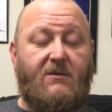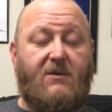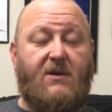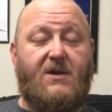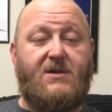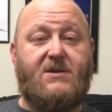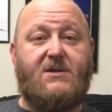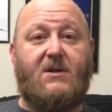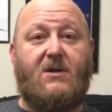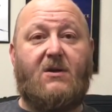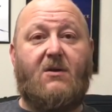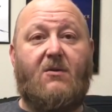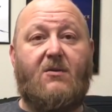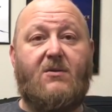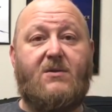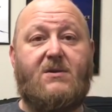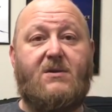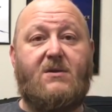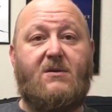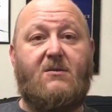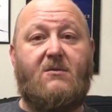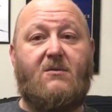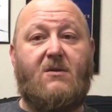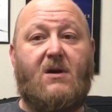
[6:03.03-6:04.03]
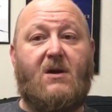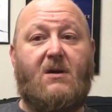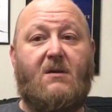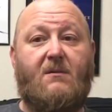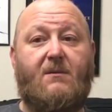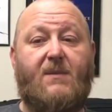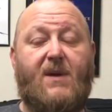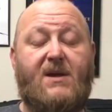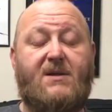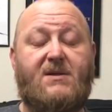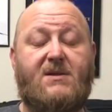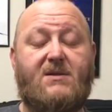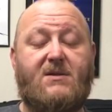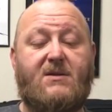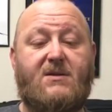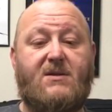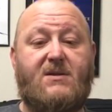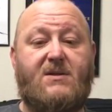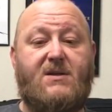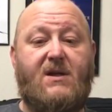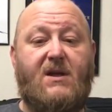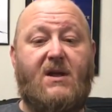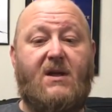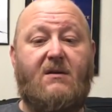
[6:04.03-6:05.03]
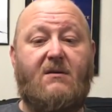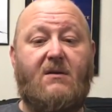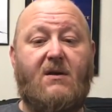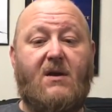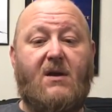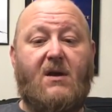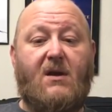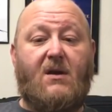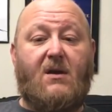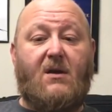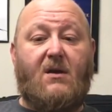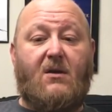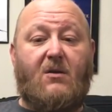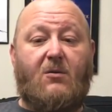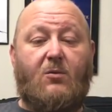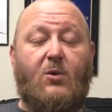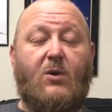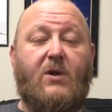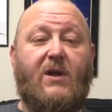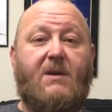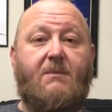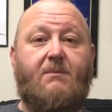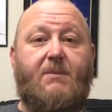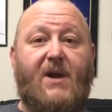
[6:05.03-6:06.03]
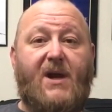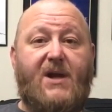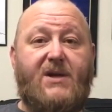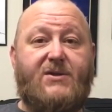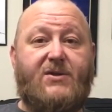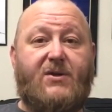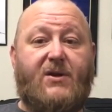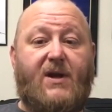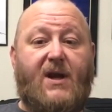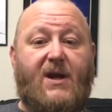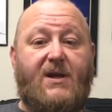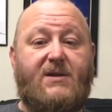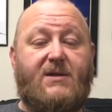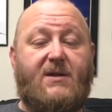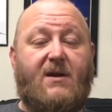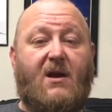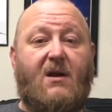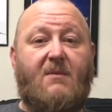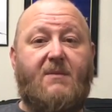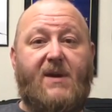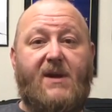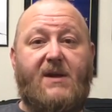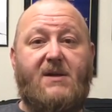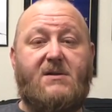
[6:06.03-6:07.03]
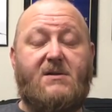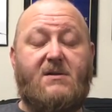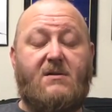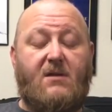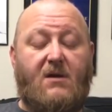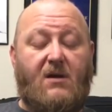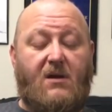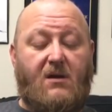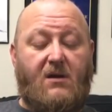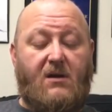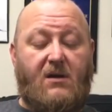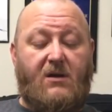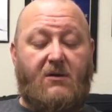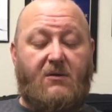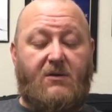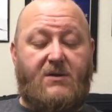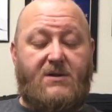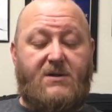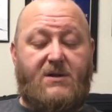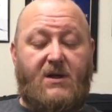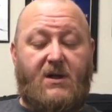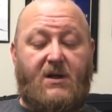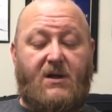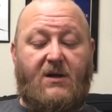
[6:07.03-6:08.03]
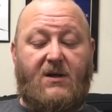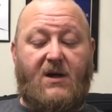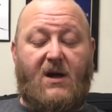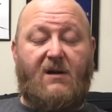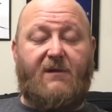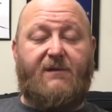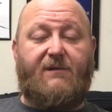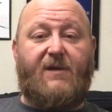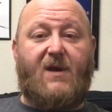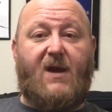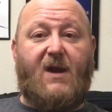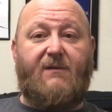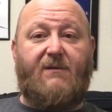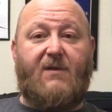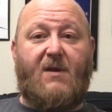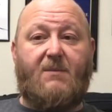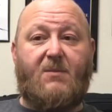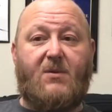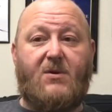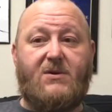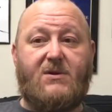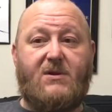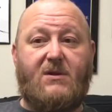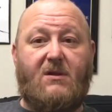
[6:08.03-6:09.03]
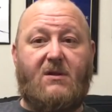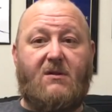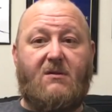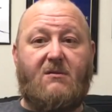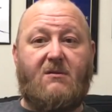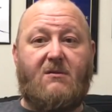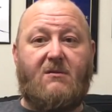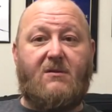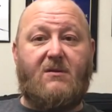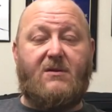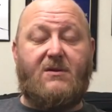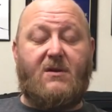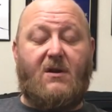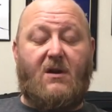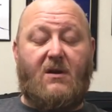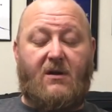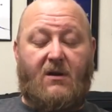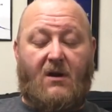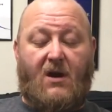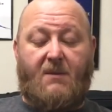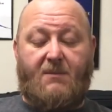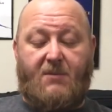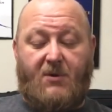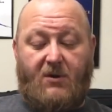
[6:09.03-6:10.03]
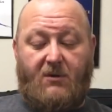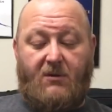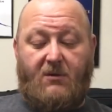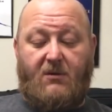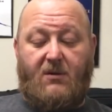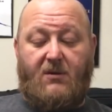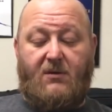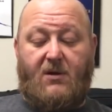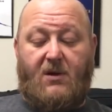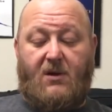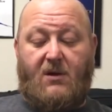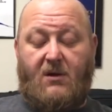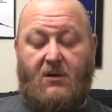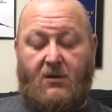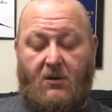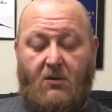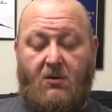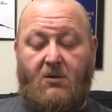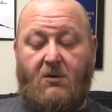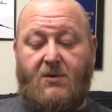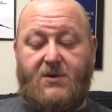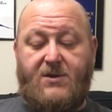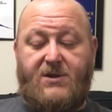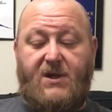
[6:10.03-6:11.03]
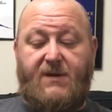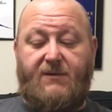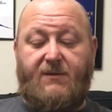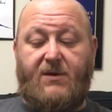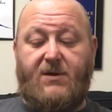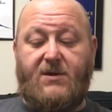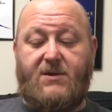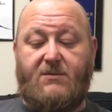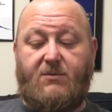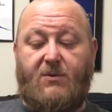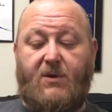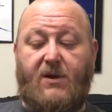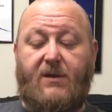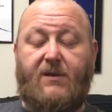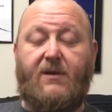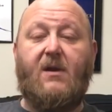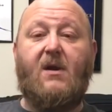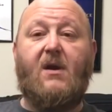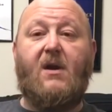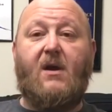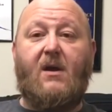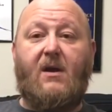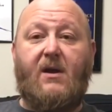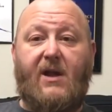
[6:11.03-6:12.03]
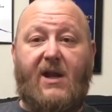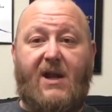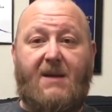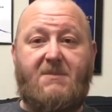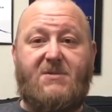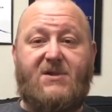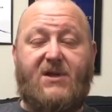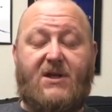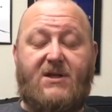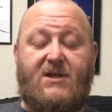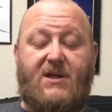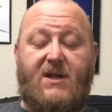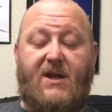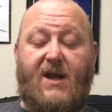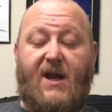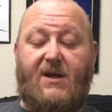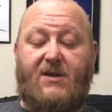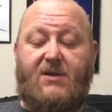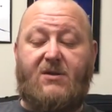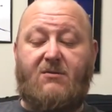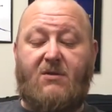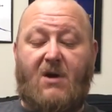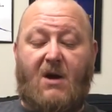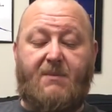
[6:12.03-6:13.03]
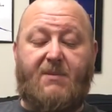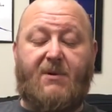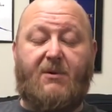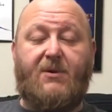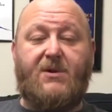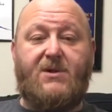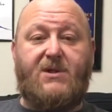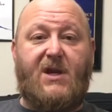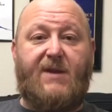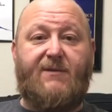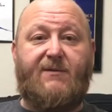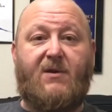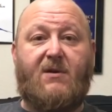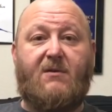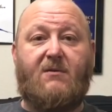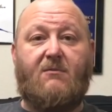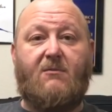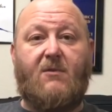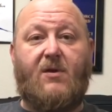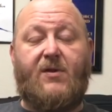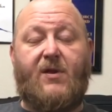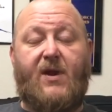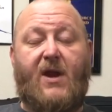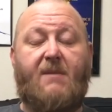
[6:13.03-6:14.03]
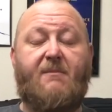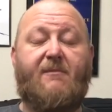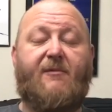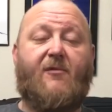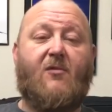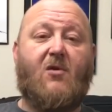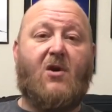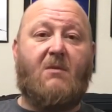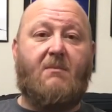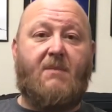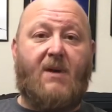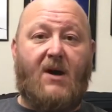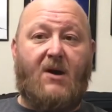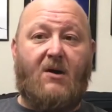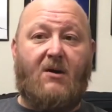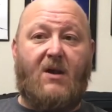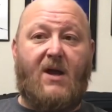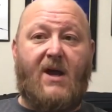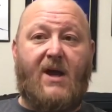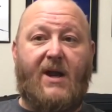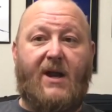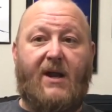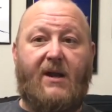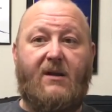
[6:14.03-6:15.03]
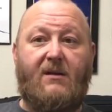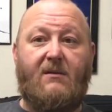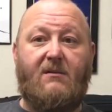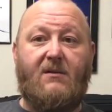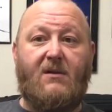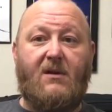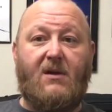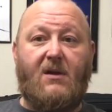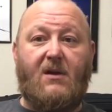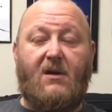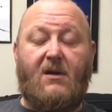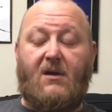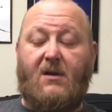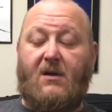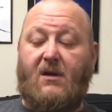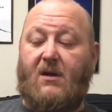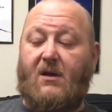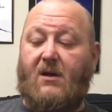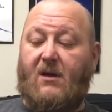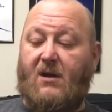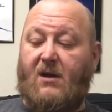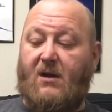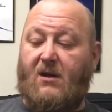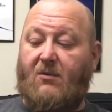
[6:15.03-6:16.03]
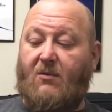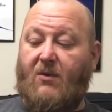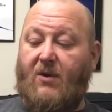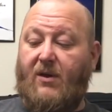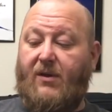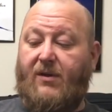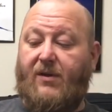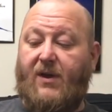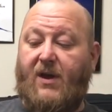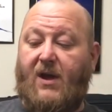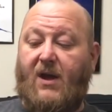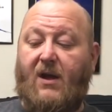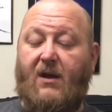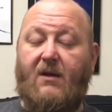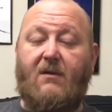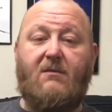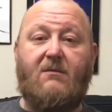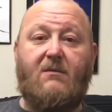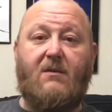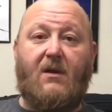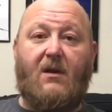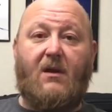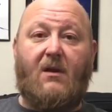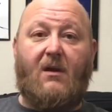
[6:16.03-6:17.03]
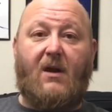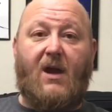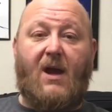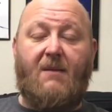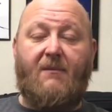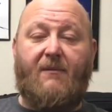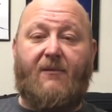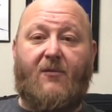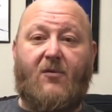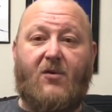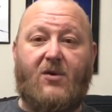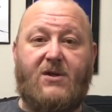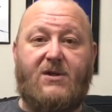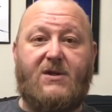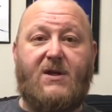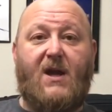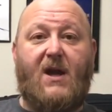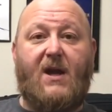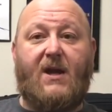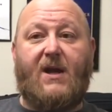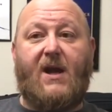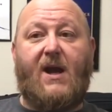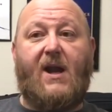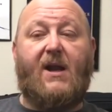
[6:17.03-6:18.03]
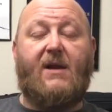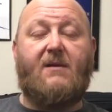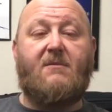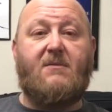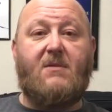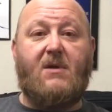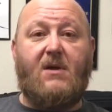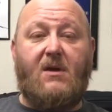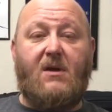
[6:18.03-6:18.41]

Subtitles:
you'd also go to bases and see really bastardized carbines. You would see GA5 uppers and lower, you know, upper or lower receivers with an M16A2 upper receiver with an M4 barrel on it, with a M4 stock on it.